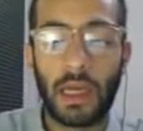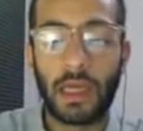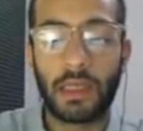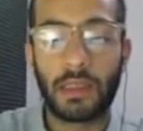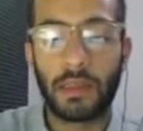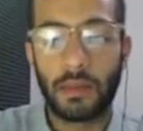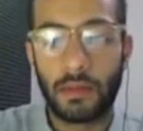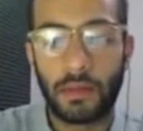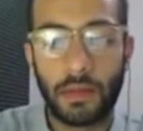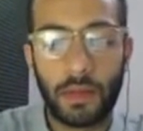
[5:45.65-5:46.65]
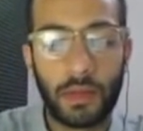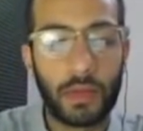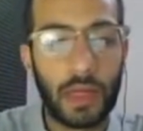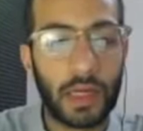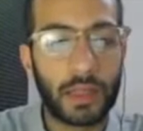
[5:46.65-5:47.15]
and
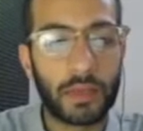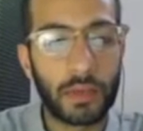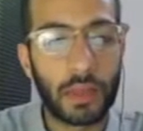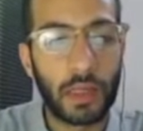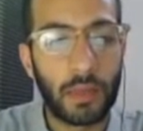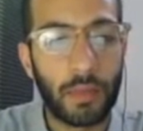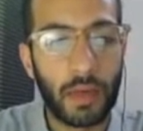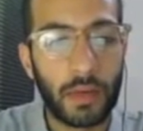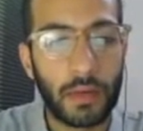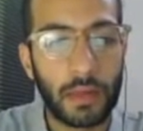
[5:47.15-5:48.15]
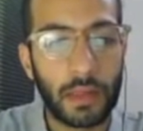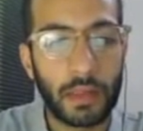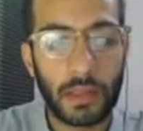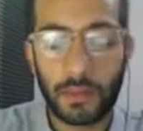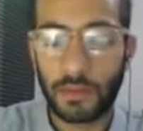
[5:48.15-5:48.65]
your actual
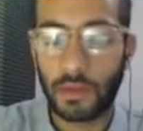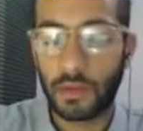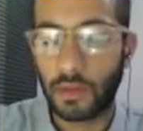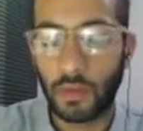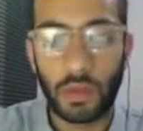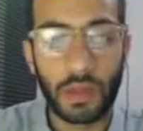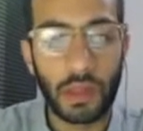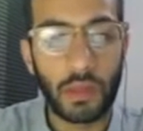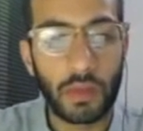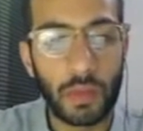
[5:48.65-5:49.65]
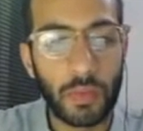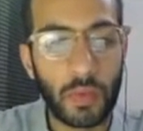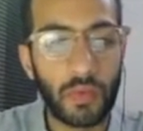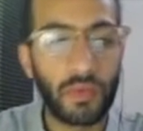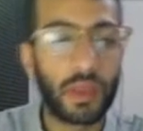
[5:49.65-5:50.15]
hypothesis, the one that you want to
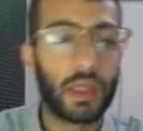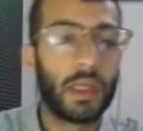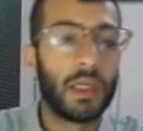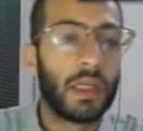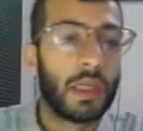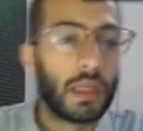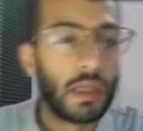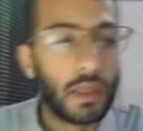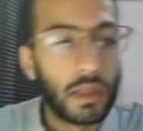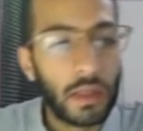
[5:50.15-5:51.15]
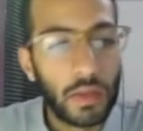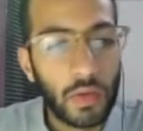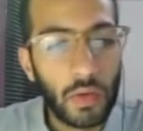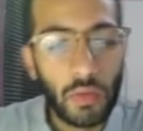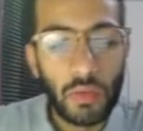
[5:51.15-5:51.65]
prove.
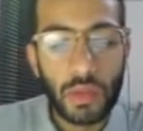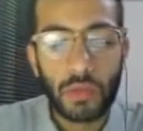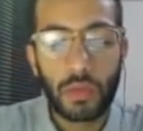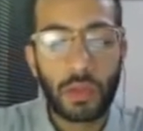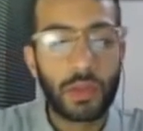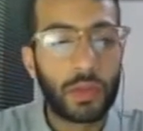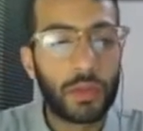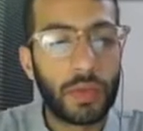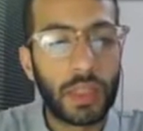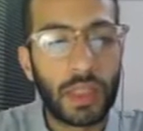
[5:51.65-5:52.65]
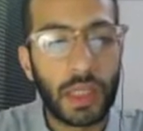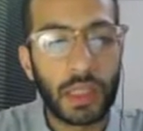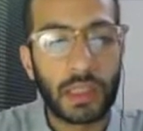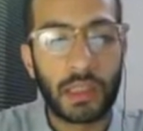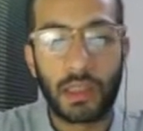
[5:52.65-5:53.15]
You always want to
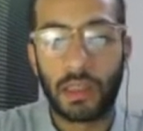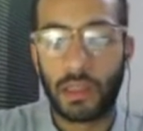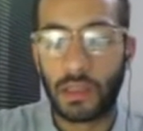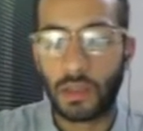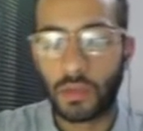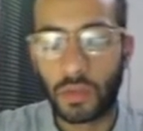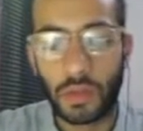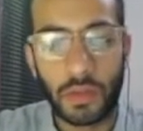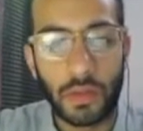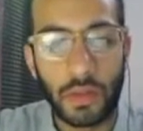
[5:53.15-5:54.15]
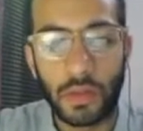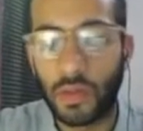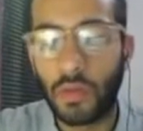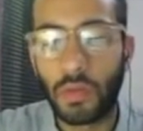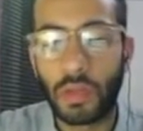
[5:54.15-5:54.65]
reject this one. You
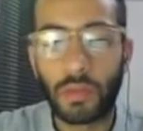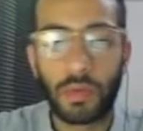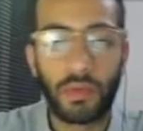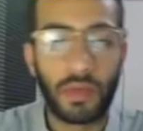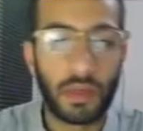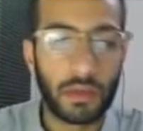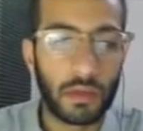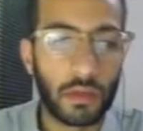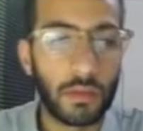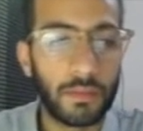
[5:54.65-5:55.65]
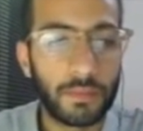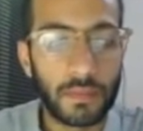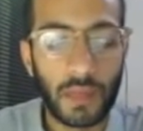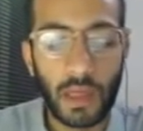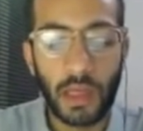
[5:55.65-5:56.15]
don't want to prove it at all.
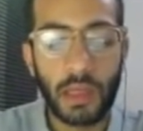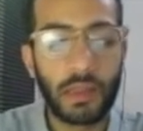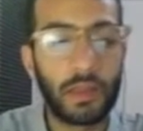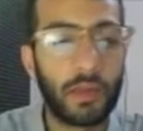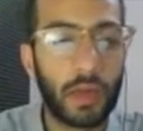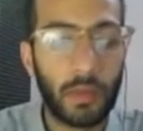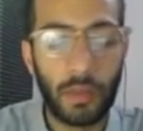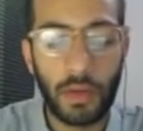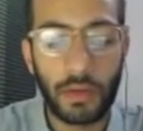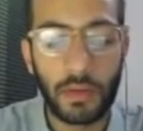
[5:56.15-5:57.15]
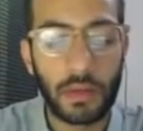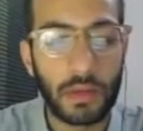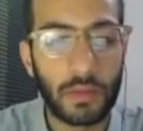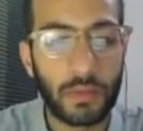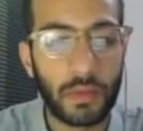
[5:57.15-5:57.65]
And your
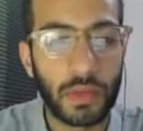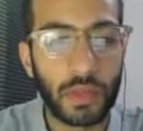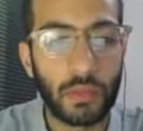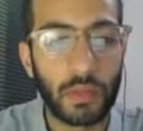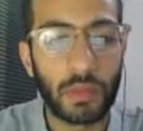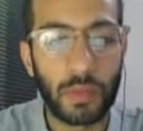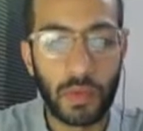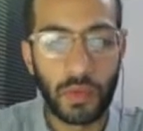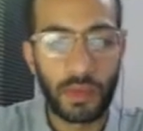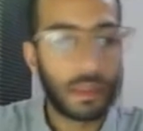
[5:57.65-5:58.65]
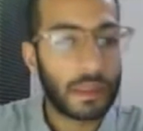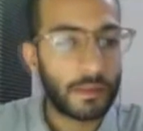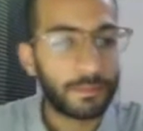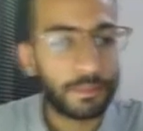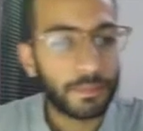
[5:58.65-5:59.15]
hypothesis, of course, you want to prove it.